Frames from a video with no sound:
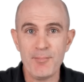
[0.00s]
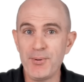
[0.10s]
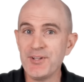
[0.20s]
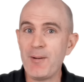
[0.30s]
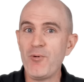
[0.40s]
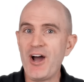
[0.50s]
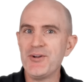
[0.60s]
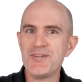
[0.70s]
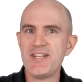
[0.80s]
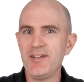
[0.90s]
Pulling up
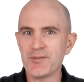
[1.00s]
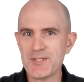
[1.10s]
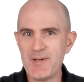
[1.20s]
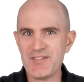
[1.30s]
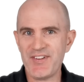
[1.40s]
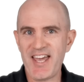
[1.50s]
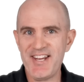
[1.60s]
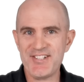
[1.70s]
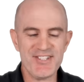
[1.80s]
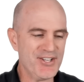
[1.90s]
Wahoo's technical
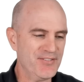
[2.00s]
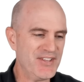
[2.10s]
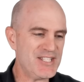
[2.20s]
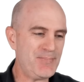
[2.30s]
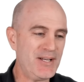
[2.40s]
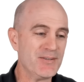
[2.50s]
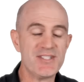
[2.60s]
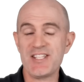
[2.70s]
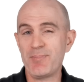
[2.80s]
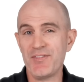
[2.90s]
specifications of these pedals,
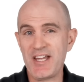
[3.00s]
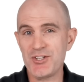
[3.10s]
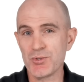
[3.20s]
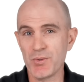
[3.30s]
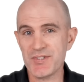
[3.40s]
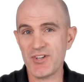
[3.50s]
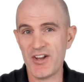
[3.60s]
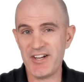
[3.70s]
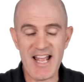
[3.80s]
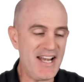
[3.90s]
there's both a
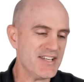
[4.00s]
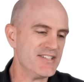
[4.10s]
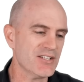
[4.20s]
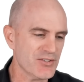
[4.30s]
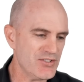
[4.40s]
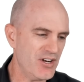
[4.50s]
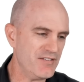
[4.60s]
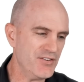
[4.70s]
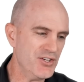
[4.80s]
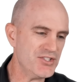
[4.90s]
dual-sided and a single-sided
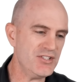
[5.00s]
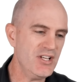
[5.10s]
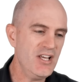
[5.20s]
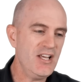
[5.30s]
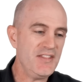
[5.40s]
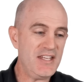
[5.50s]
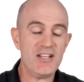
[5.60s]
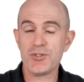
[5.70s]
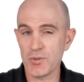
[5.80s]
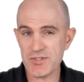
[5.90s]
version. The
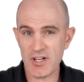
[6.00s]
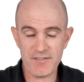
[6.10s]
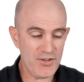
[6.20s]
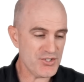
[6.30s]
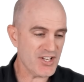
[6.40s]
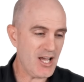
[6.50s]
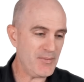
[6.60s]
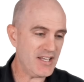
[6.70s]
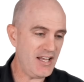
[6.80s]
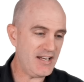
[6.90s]
dual-sided version
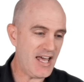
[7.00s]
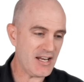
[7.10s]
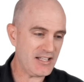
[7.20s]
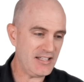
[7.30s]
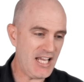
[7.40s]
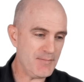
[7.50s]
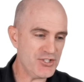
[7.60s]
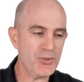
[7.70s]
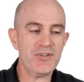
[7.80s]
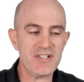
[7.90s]
coming in at a claim
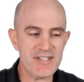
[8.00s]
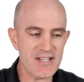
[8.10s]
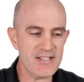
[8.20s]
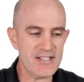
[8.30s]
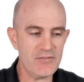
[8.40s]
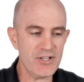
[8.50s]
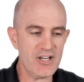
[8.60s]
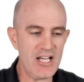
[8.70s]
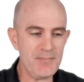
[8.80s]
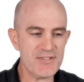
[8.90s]

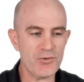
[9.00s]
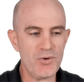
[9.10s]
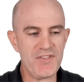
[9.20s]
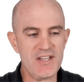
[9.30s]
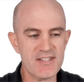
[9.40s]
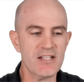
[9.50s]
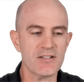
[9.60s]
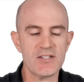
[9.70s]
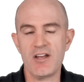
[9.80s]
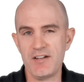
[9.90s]
276 grams, with the
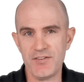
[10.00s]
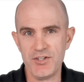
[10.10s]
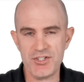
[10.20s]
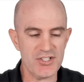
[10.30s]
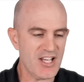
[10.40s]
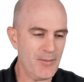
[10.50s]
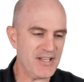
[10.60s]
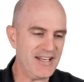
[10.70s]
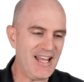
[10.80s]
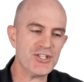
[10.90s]
single-sided version
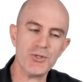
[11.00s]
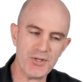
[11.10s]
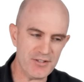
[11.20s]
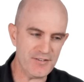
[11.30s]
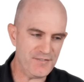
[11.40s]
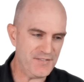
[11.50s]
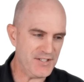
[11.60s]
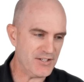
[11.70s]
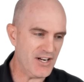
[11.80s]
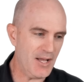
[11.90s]
coming in at
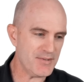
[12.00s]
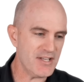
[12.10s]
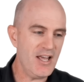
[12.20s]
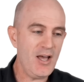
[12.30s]
250 grams.